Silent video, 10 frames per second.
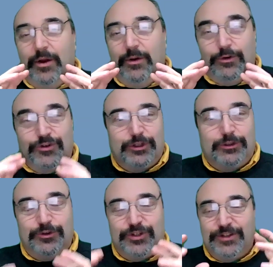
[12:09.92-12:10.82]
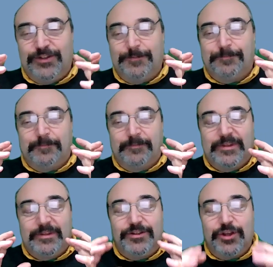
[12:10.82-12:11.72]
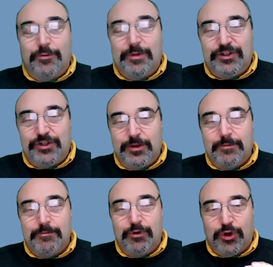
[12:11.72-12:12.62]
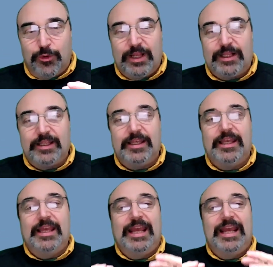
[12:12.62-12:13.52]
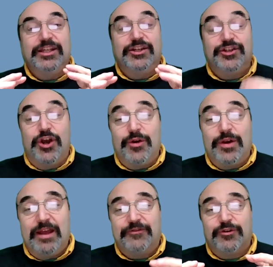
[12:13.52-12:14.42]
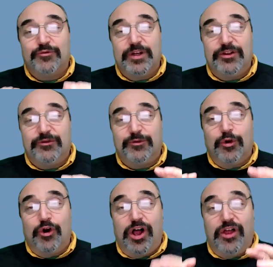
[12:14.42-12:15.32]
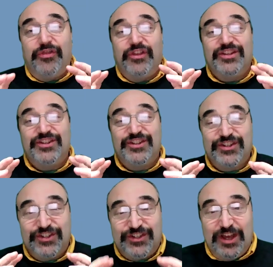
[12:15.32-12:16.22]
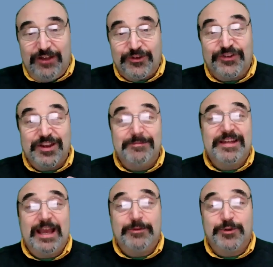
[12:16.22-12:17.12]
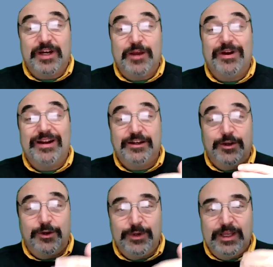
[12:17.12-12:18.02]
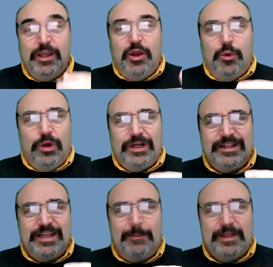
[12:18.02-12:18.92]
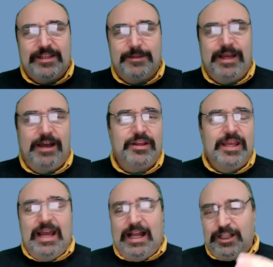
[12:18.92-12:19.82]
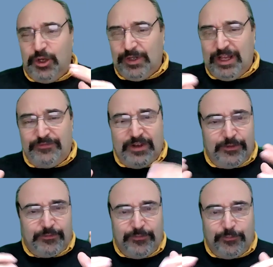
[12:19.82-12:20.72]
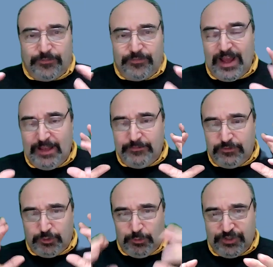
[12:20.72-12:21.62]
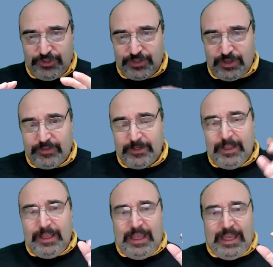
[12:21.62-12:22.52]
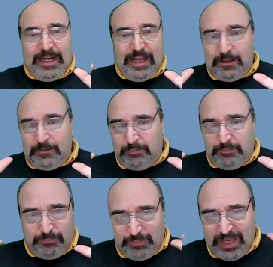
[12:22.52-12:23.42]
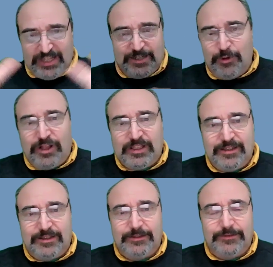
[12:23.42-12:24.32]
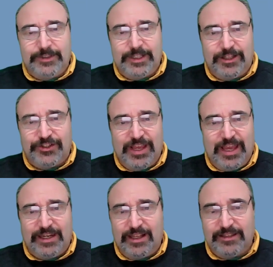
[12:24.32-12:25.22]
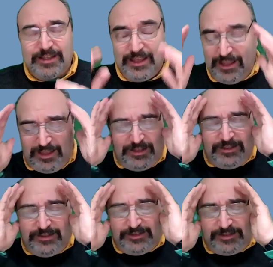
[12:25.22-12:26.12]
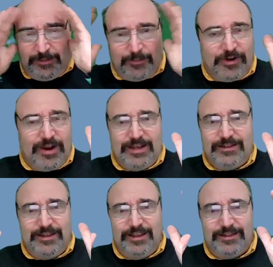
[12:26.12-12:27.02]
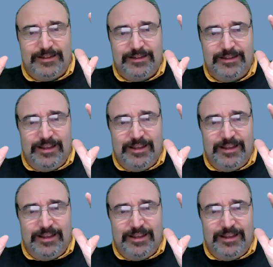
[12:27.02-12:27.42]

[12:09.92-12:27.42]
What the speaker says: or solutions so much more quickly, and you don't have to read through all the stuff. So sometimes when I want to know what a topic's about, I'll go and I'll find 3, 4, 5 sources of it, and I'll paste them all into IntelliChat, and I'll say, summarize this.